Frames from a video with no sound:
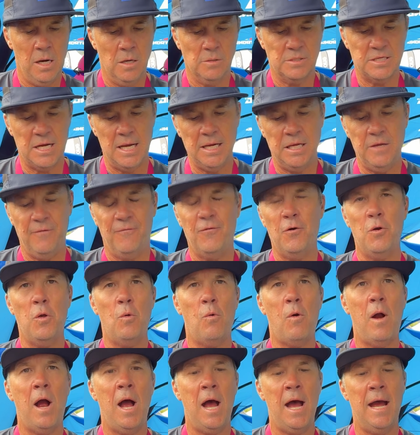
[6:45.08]
take you for the
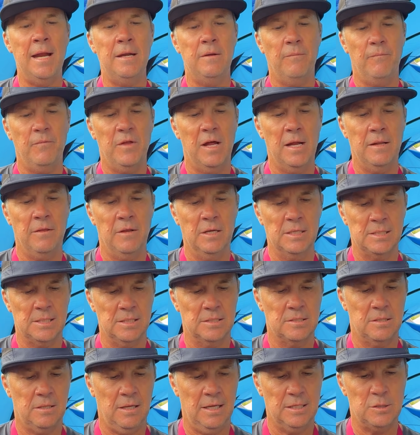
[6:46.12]
ride, then
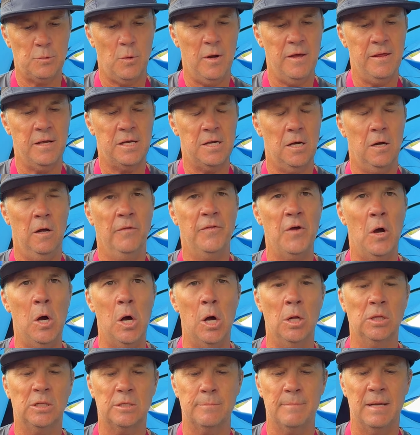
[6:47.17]
that's why they call it the
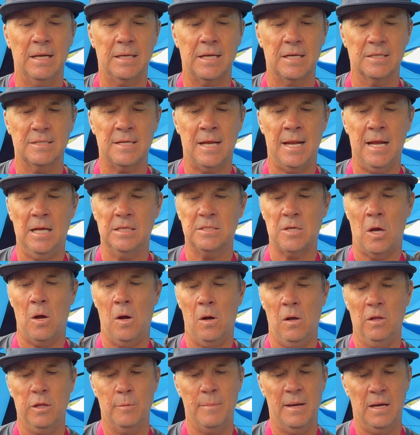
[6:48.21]
ultimate, because it has
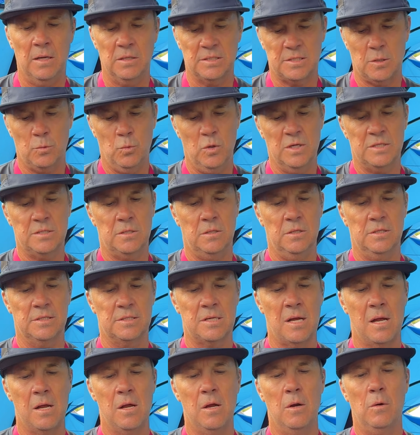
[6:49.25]
all the bells and whistles.
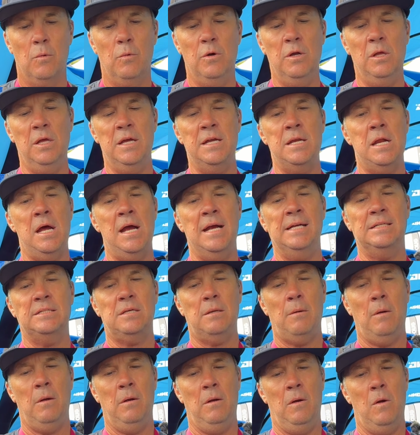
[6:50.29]
Really nice,
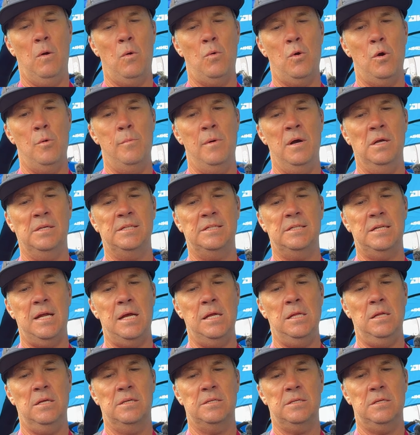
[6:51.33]
robust
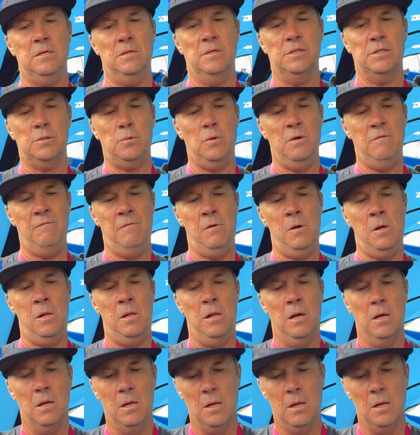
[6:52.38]
stainless steel swivel.